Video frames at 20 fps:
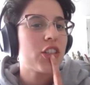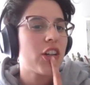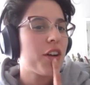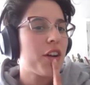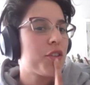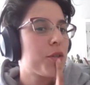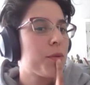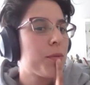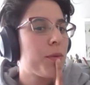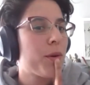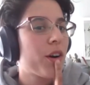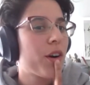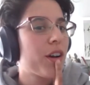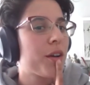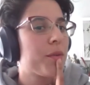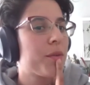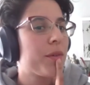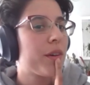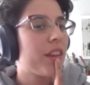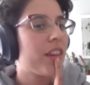sure I've
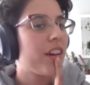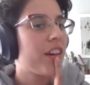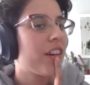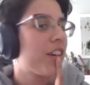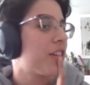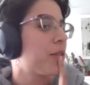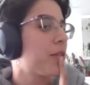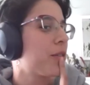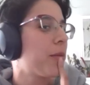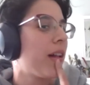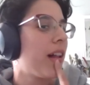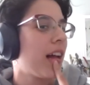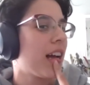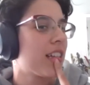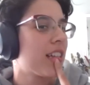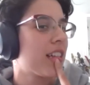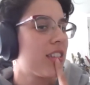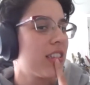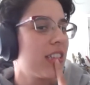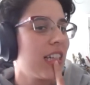spoken with her as well,
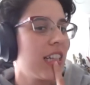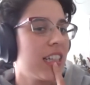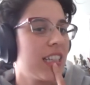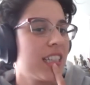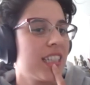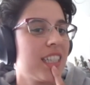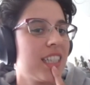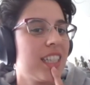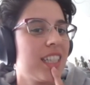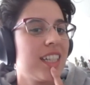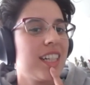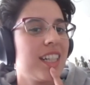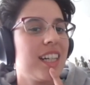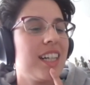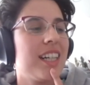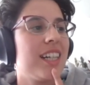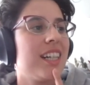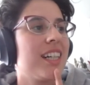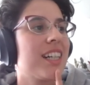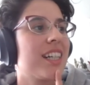actually,
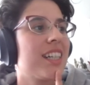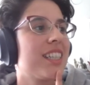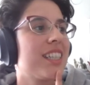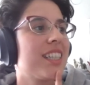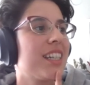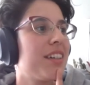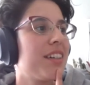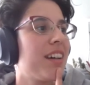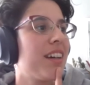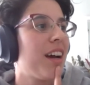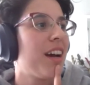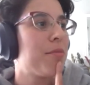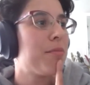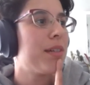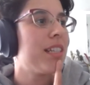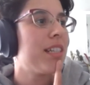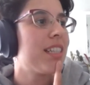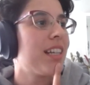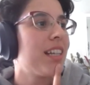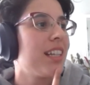because I've
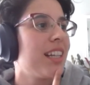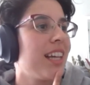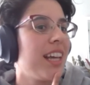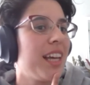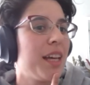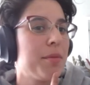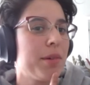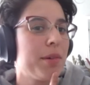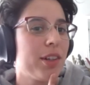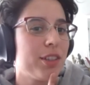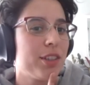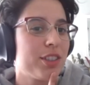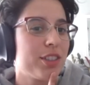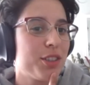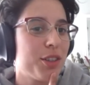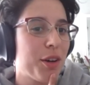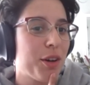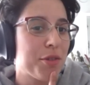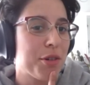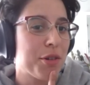been sending emails
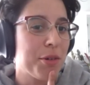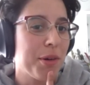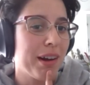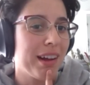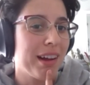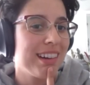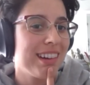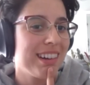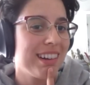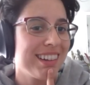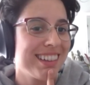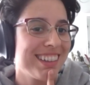to everyone.